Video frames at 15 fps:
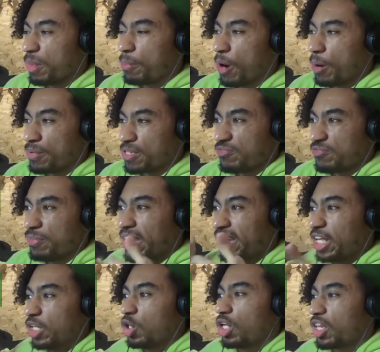the purpose of
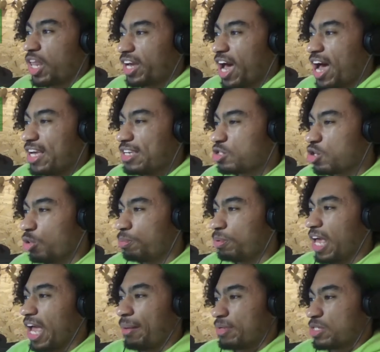making it look like a high school
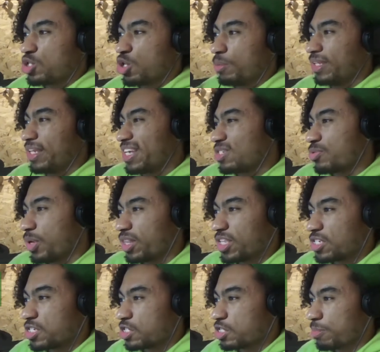play. I'm assuming that's what
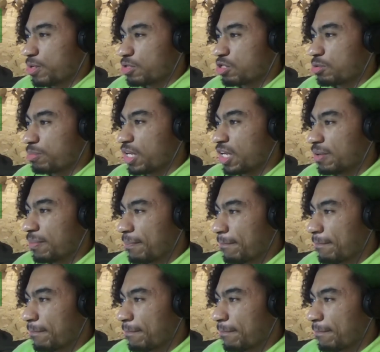this is supposed to be.